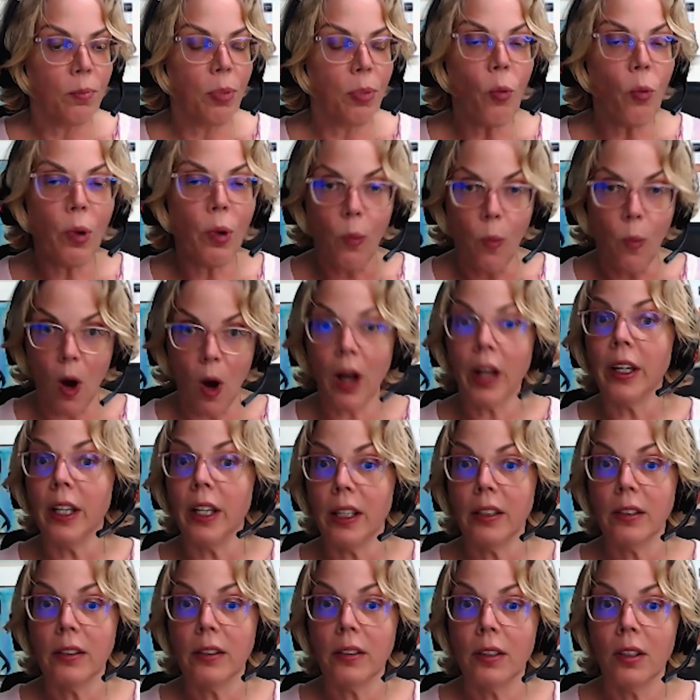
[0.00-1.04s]
but we want
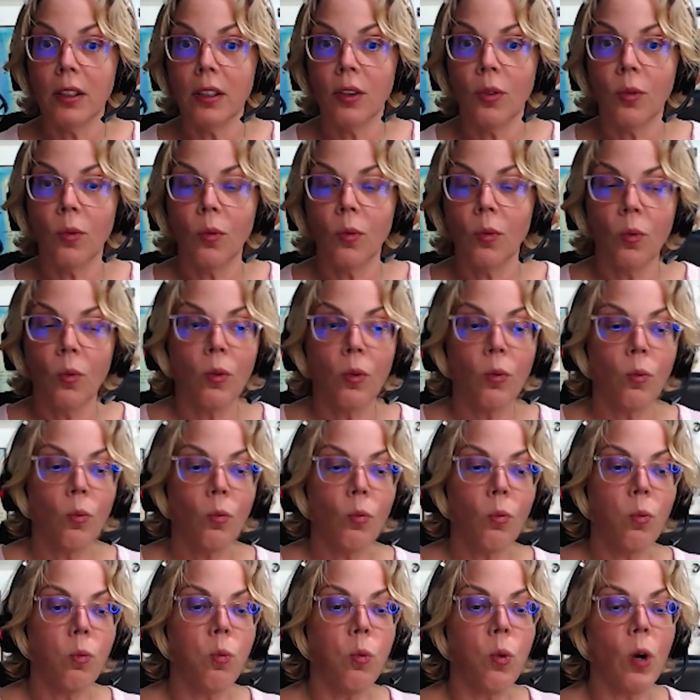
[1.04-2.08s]
it.
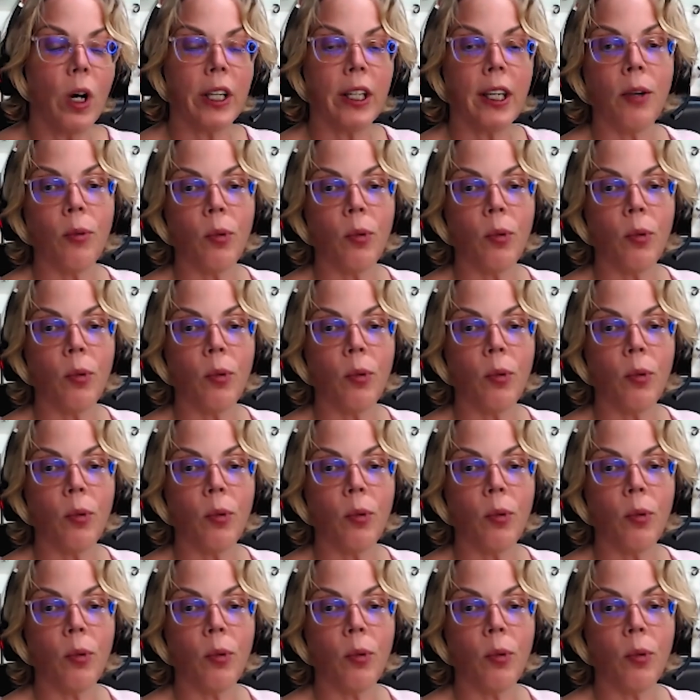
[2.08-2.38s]
What